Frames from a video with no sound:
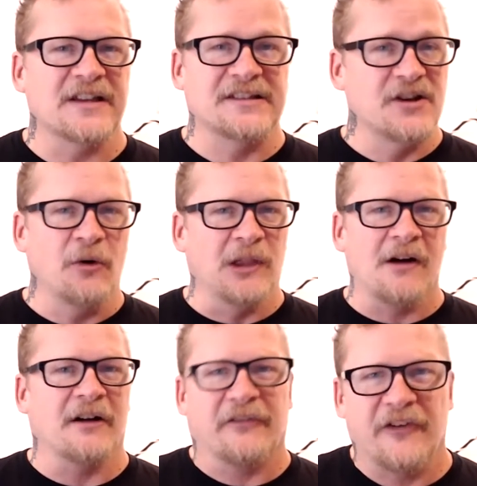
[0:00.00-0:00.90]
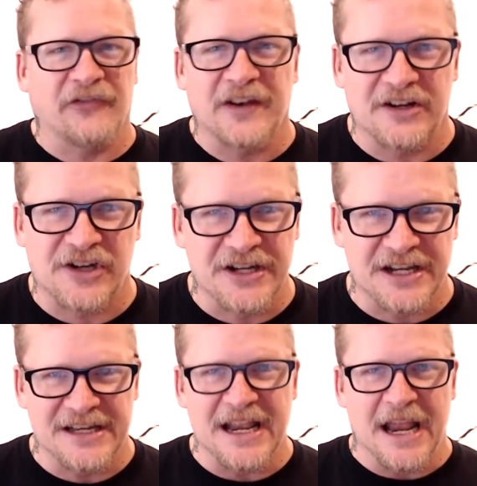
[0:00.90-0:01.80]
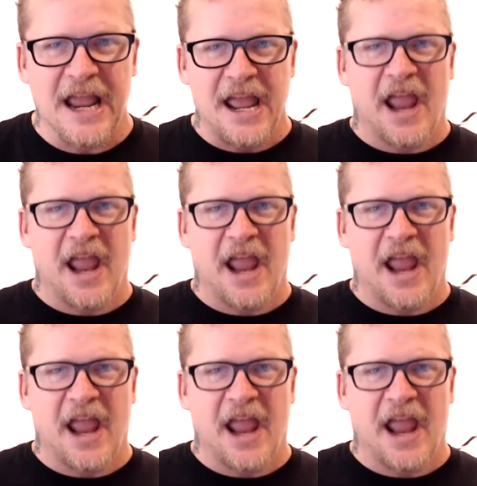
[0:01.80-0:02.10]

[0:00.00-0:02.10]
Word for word: It's no longer fifth edition D and D.